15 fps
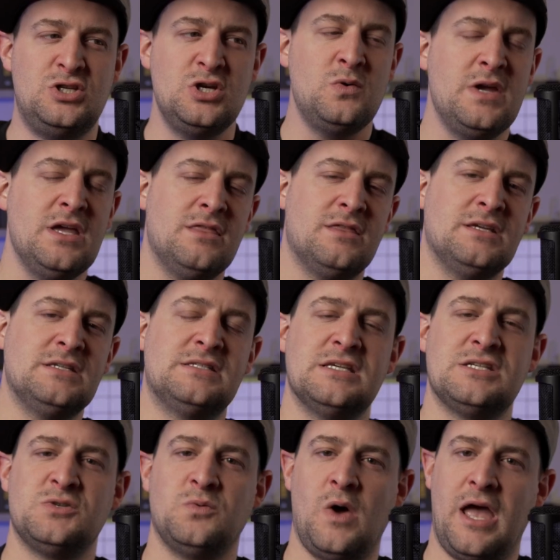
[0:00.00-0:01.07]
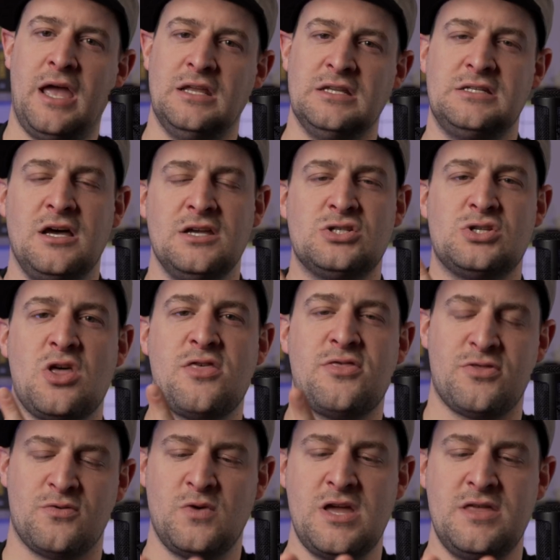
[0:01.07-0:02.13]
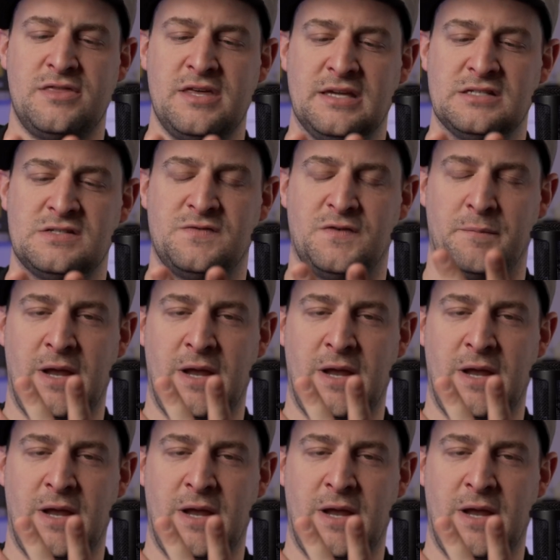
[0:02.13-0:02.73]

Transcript: Doing things this way does three things for